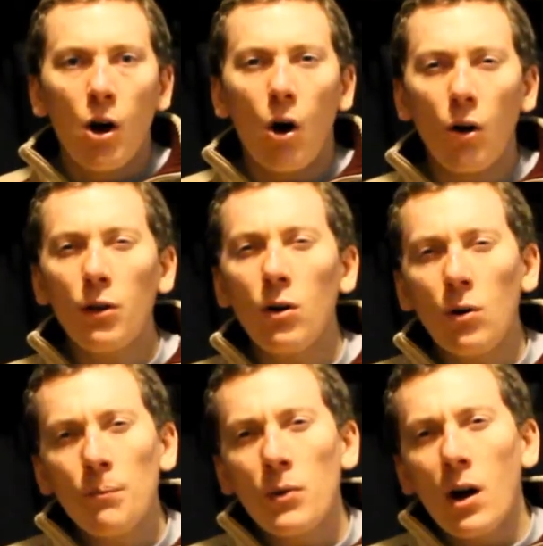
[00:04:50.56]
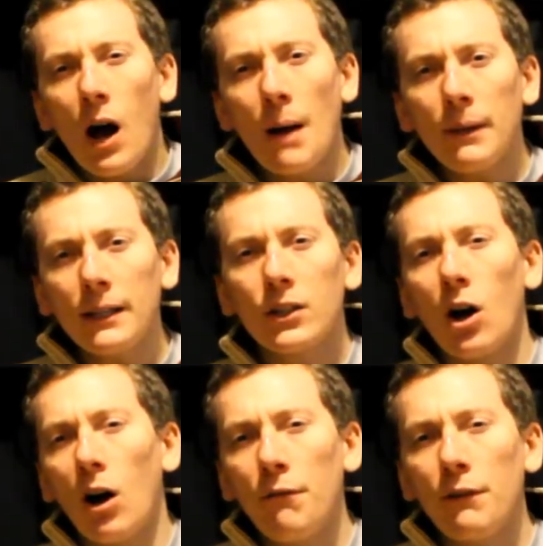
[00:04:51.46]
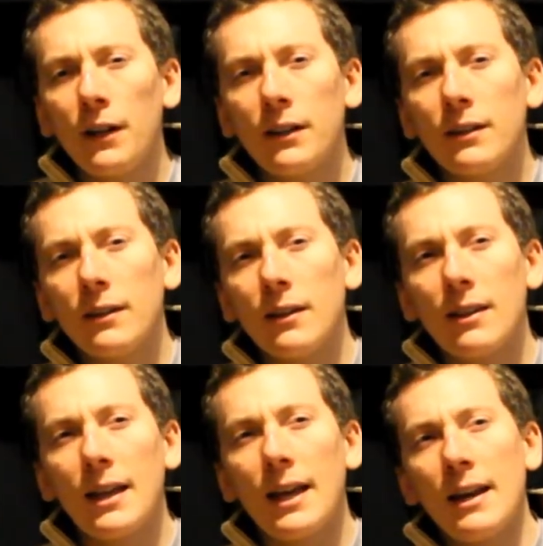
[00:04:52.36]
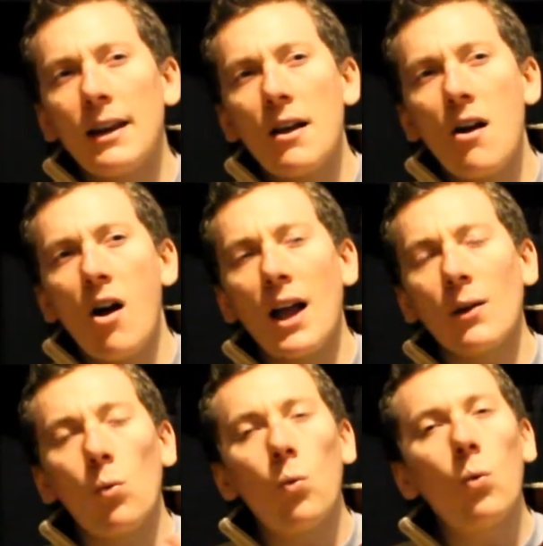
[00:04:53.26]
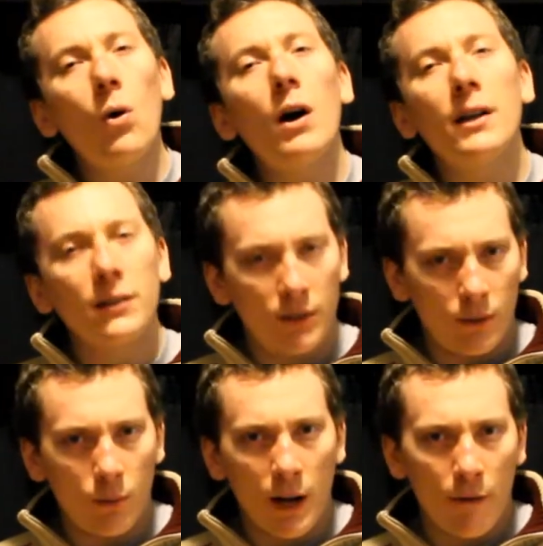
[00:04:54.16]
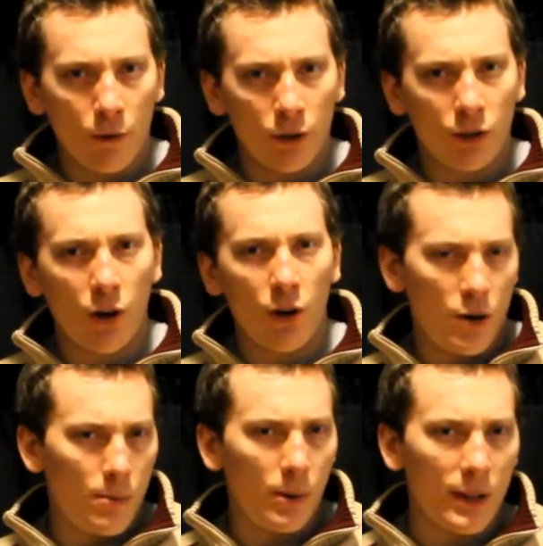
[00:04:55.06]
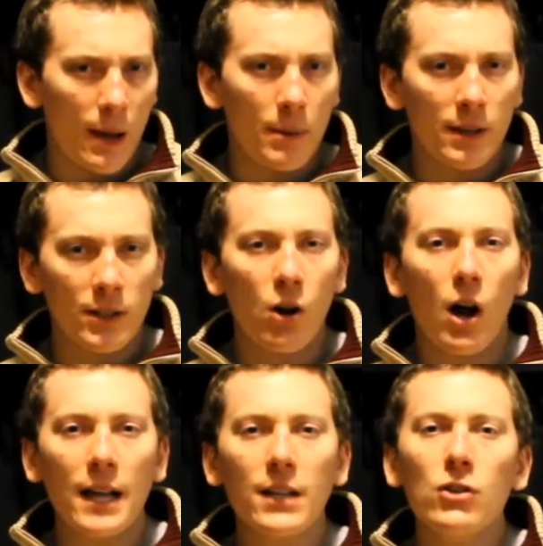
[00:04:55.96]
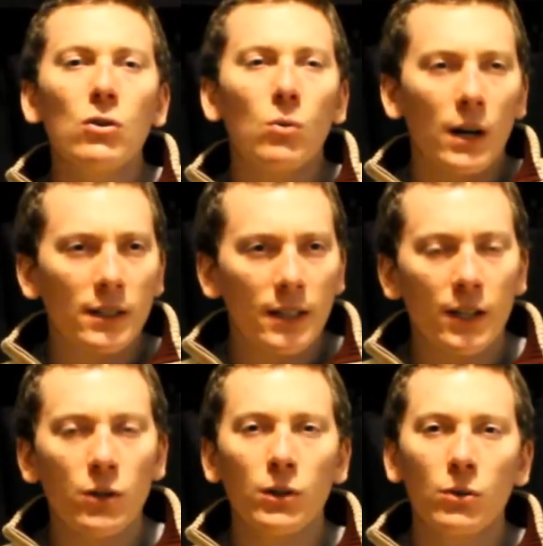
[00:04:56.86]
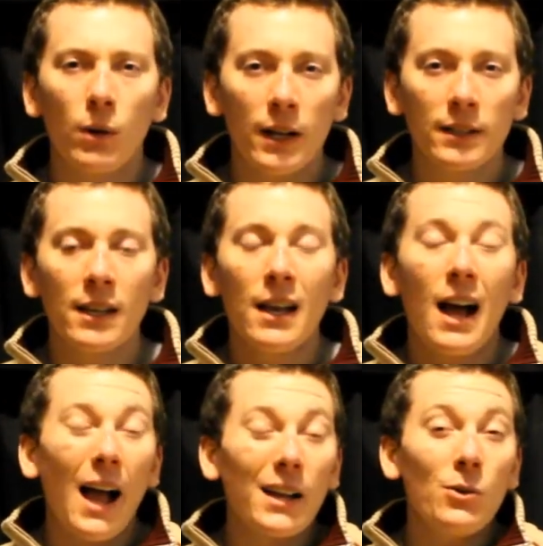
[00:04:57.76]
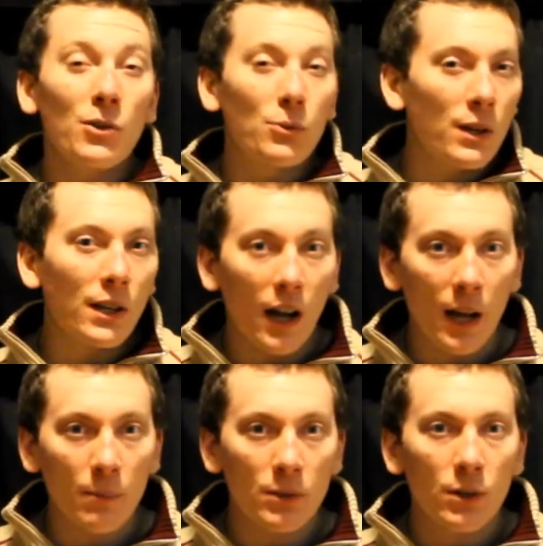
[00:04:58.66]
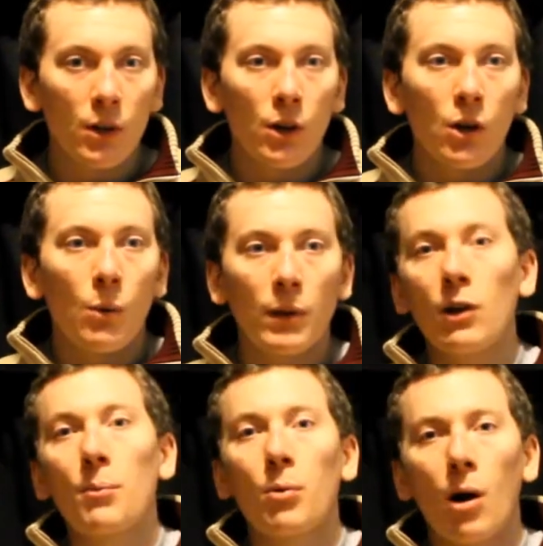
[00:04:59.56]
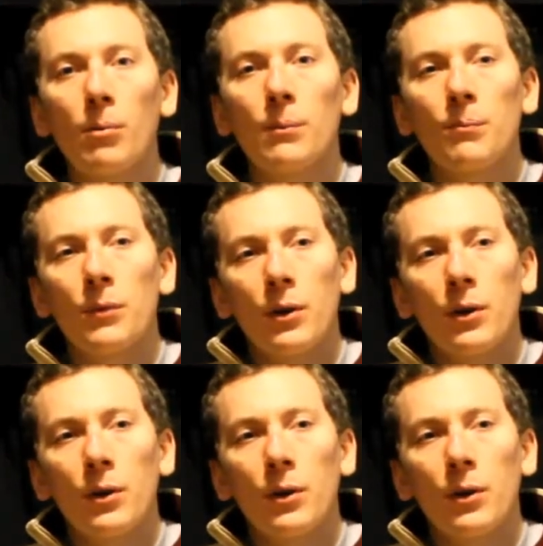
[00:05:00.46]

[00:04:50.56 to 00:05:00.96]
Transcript: Although I'm less confident than I was when I first started about that. Because I can do it once, I can do it twice, I can do it 3 times without a problem.